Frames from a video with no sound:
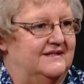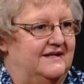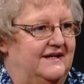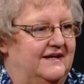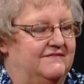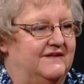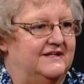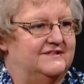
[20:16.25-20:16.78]

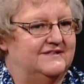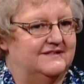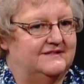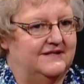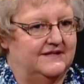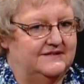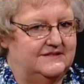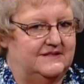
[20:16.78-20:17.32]
and then to
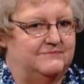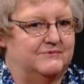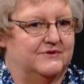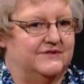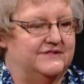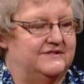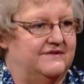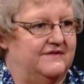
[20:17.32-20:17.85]
dig deeper
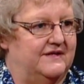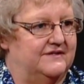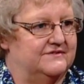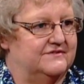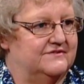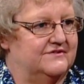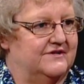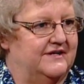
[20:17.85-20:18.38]
into the
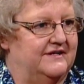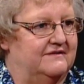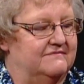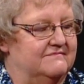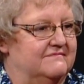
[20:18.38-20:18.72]
history.